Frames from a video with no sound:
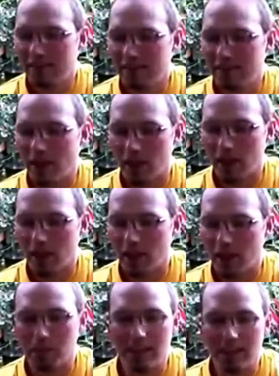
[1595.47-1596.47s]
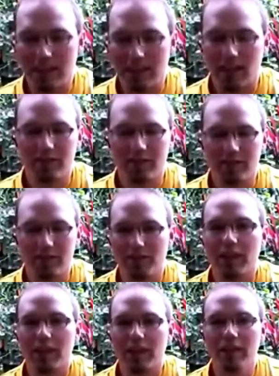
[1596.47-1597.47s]
lot of plants have this
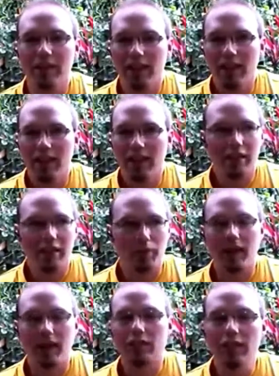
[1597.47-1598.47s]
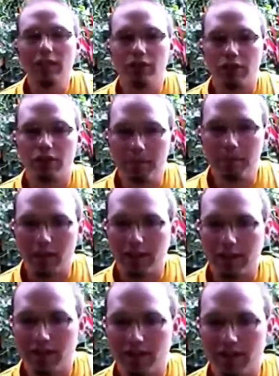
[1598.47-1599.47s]
very detrimental nature to them that
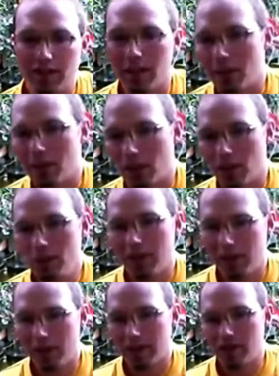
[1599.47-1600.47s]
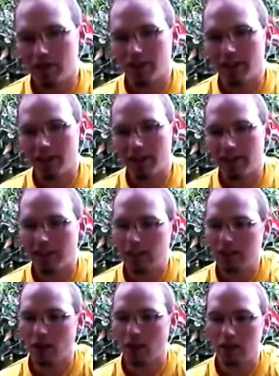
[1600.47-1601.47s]
causes them their own death. It's just like in
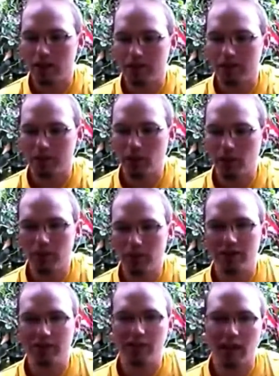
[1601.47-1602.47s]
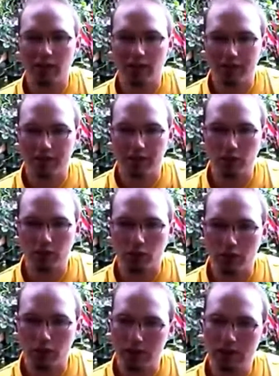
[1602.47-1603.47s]
alcohol. If we don't distill out the fusel
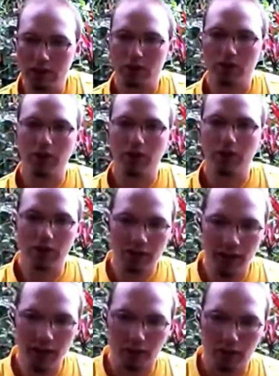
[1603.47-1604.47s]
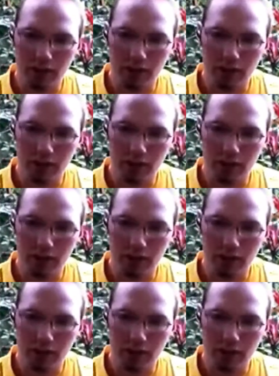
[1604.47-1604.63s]
oils or the death oil,